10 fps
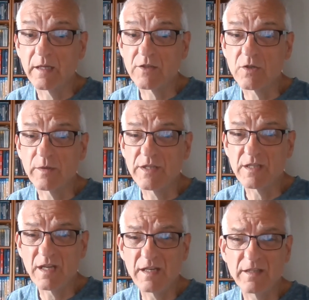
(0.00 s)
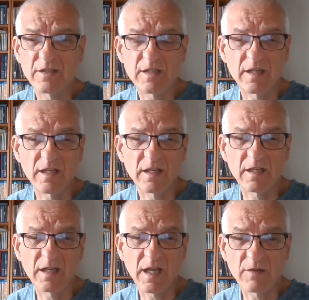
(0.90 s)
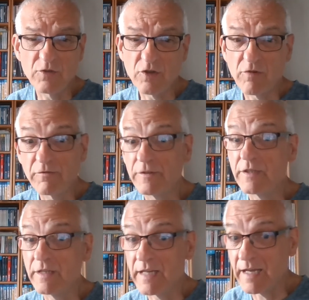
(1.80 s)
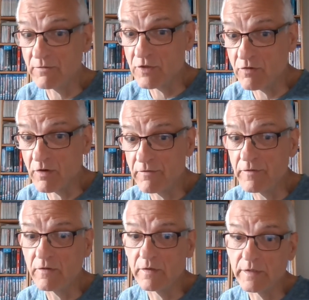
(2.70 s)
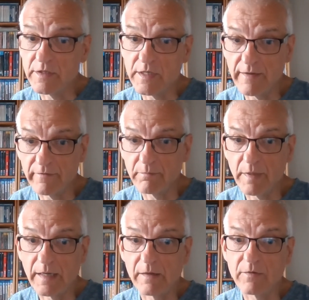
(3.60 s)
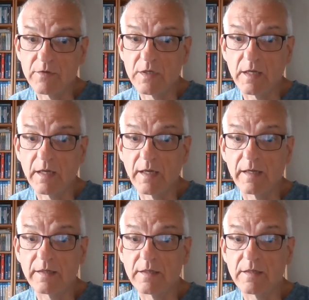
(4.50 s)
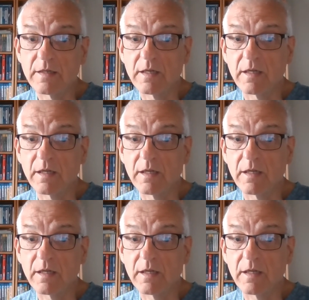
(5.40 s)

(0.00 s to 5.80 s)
So I sent a counter offer to the counter offer at £7 and